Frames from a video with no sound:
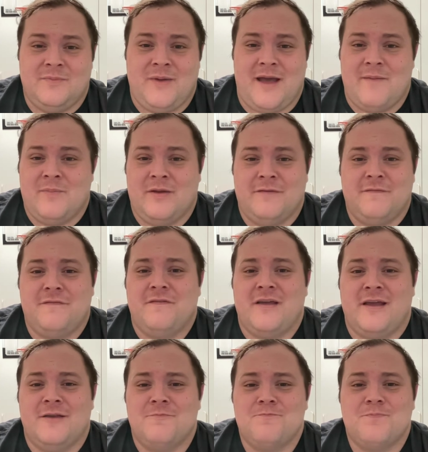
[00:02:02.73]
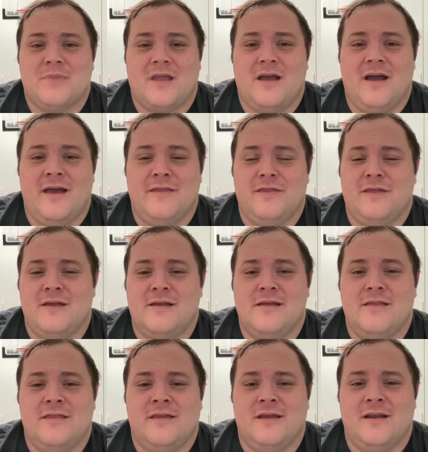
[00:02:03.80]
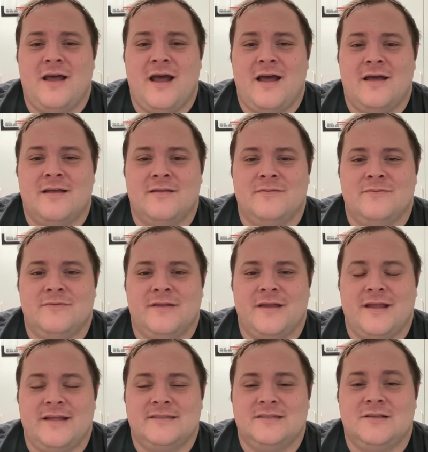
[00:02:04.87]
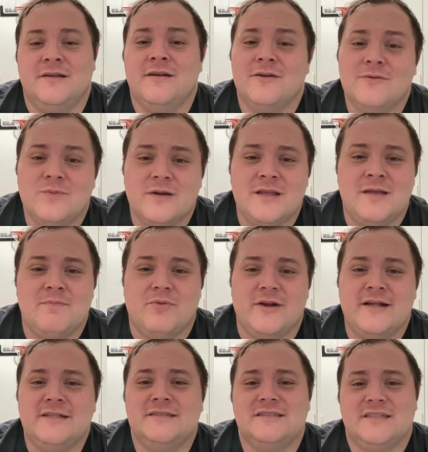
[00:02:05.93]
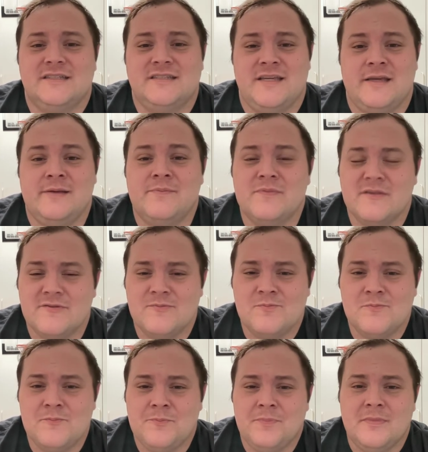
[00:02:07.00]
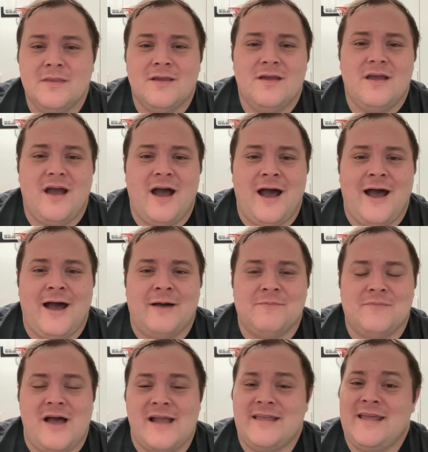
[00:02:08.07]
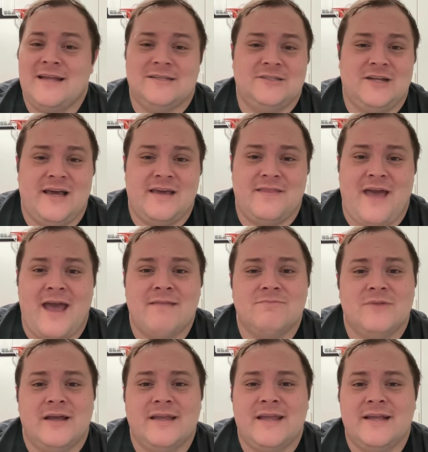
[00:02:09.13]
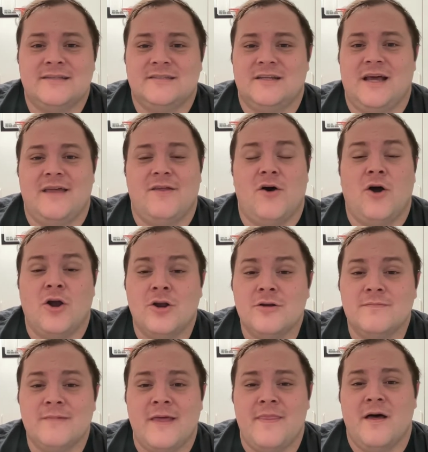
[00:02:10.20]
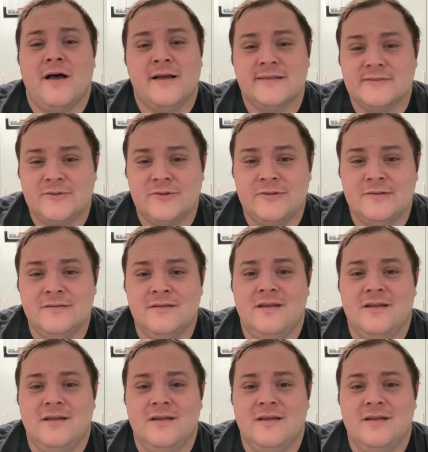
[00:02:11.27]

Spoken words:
PatBev fan. I think that, like, it's clear what he brings to teams. I can't deny that. I can't deny the heart and the hustle.